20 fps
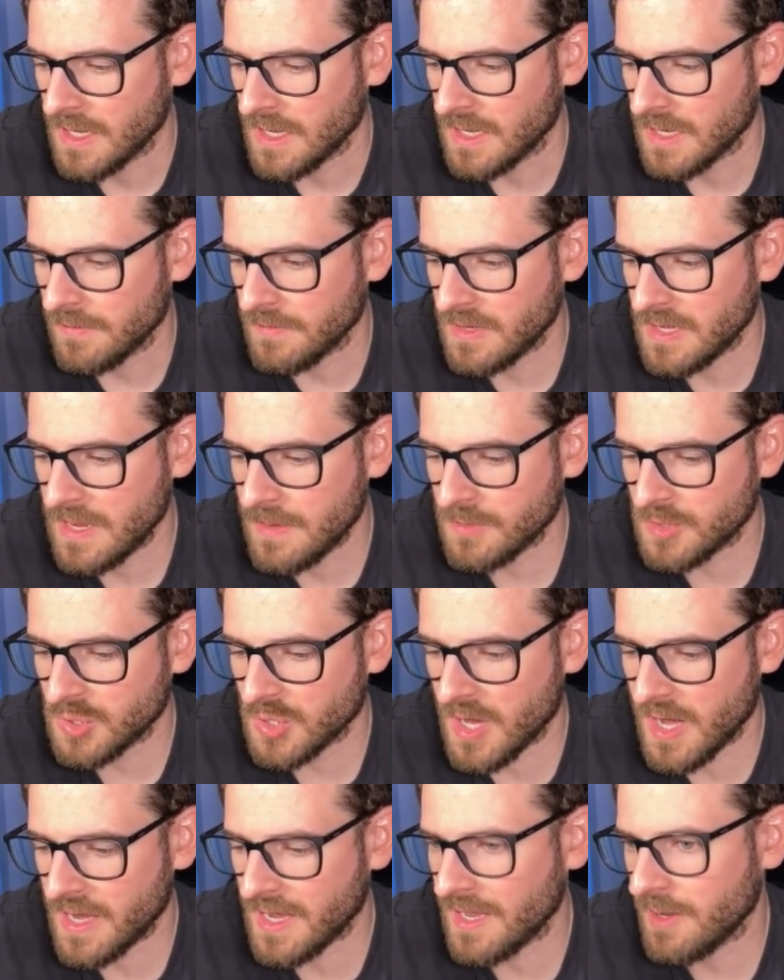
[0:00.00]
And if you keep
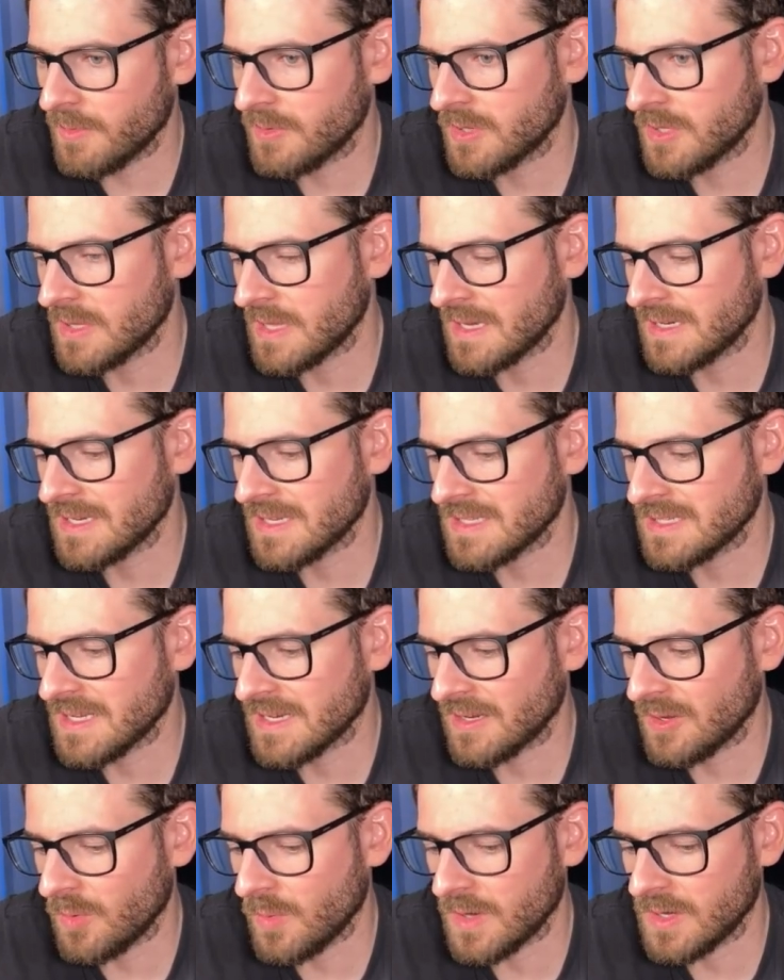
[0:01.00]
trying it within that 10
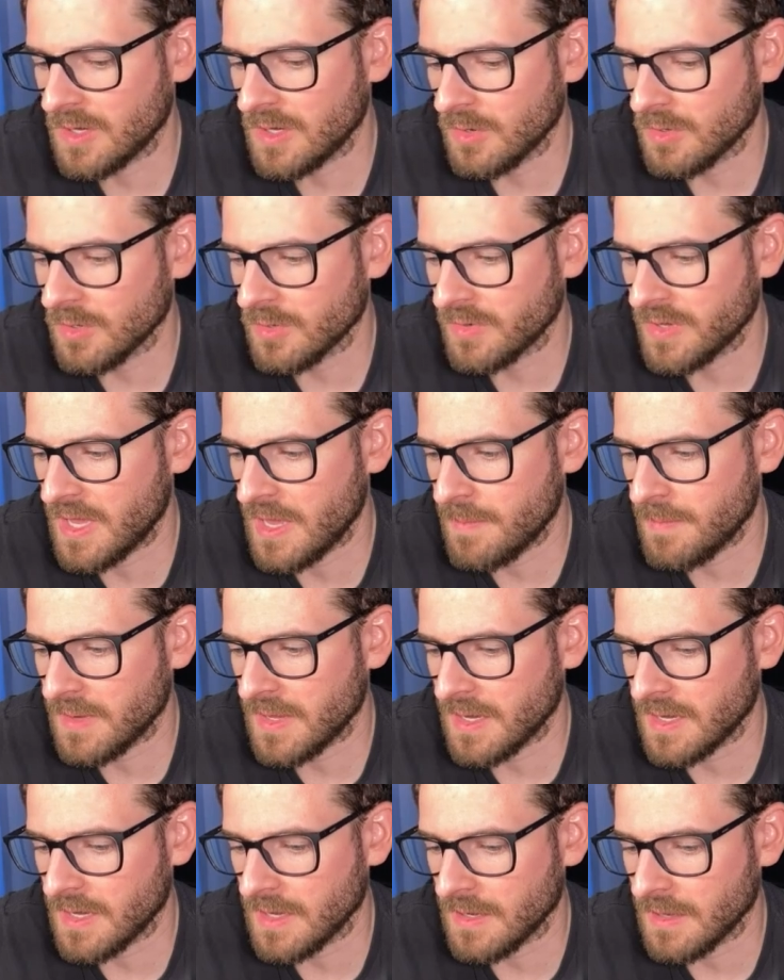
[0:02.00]
second window, you'll keep
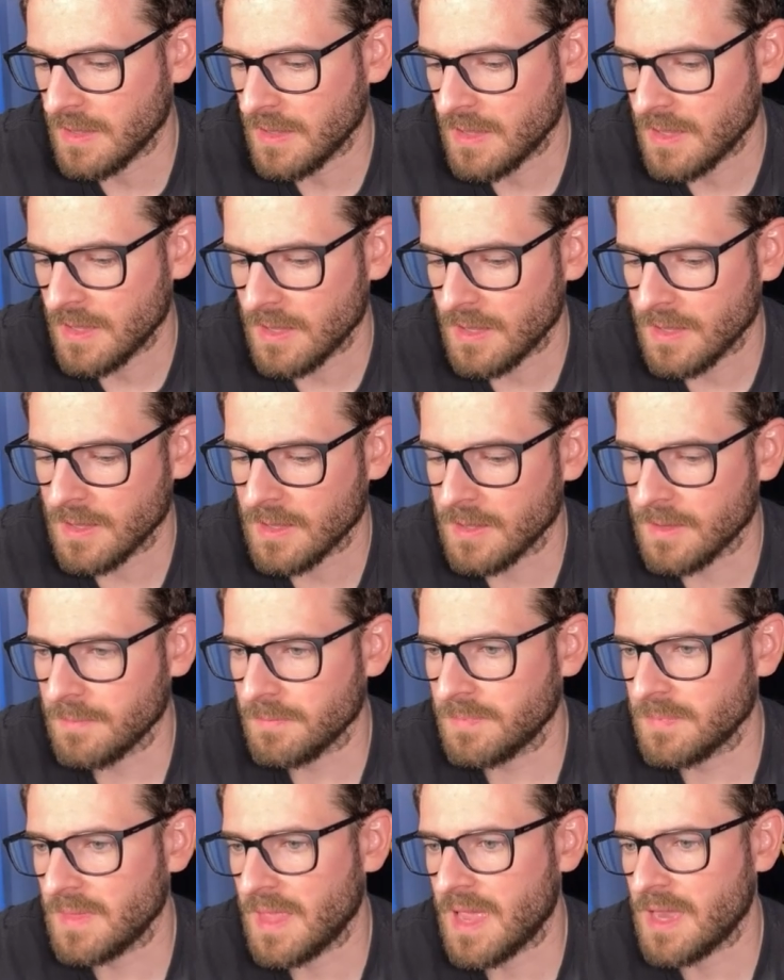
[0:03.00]
getting
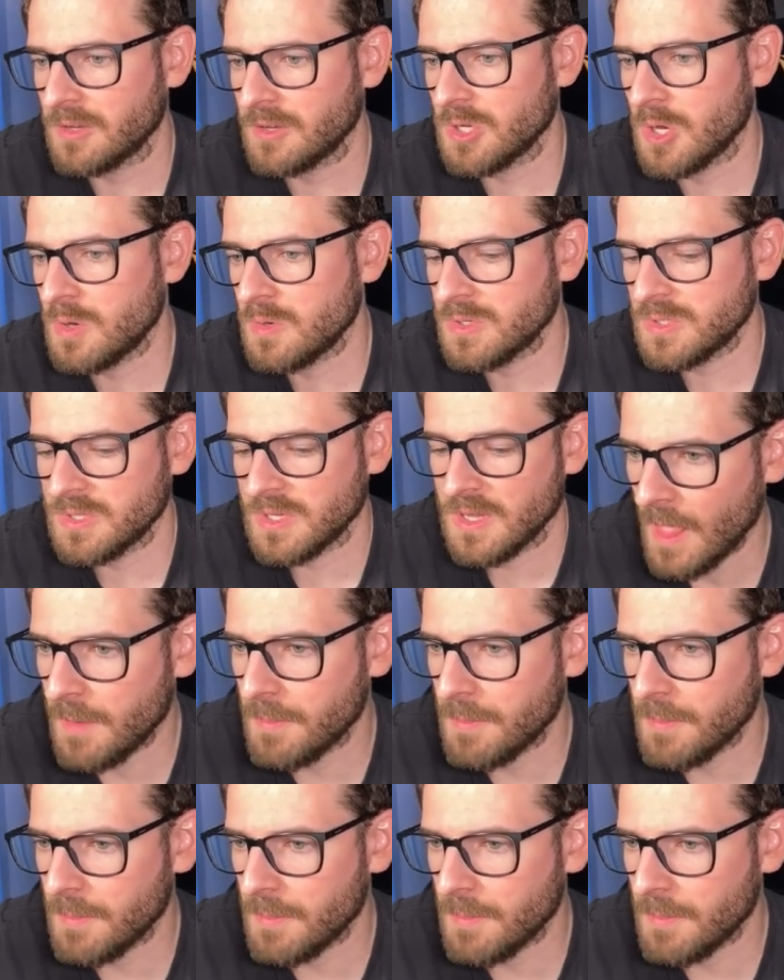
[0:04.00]
um, that toast.